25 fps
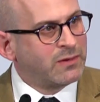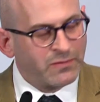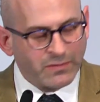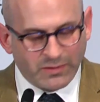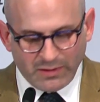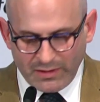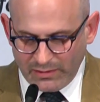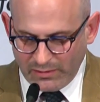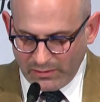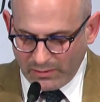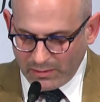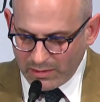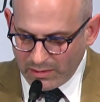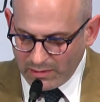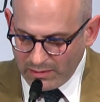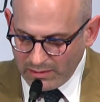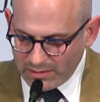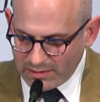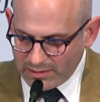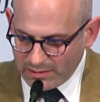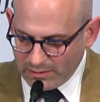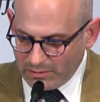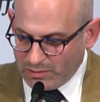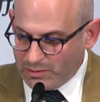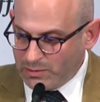Theodor
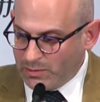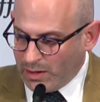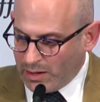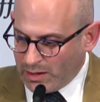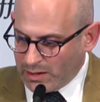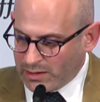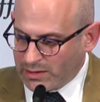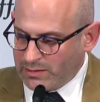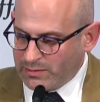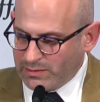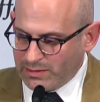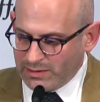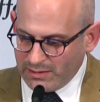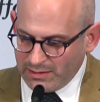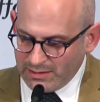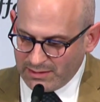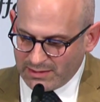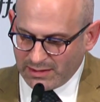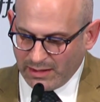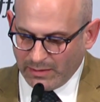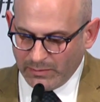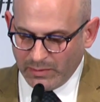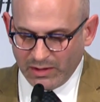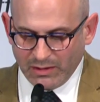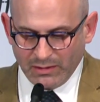Herzl, who argued in his
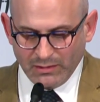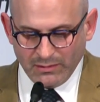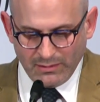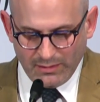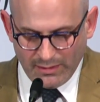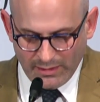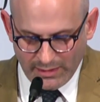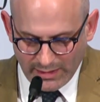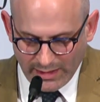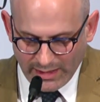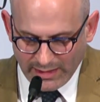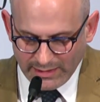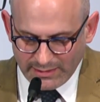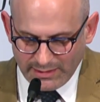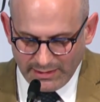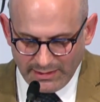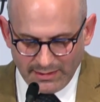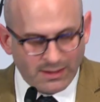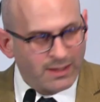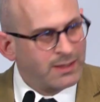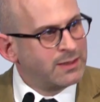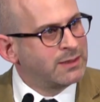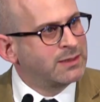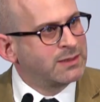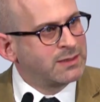seminal
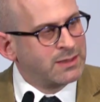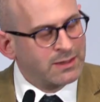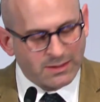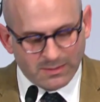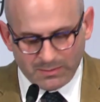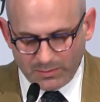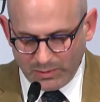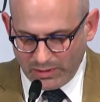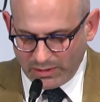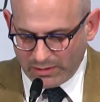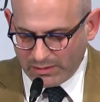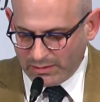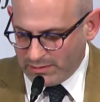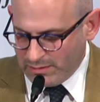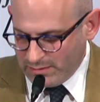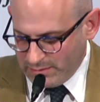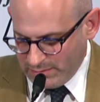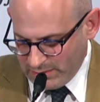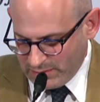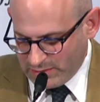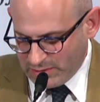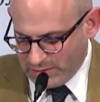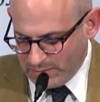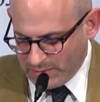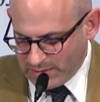1896 book, The
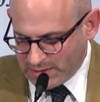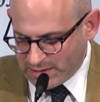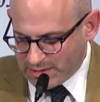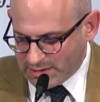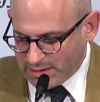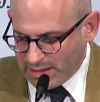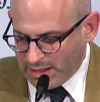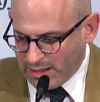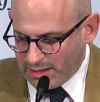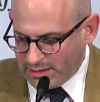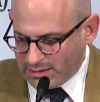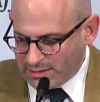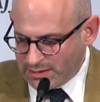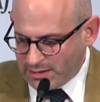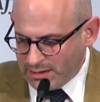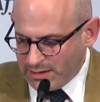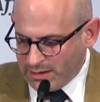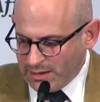Jewish State,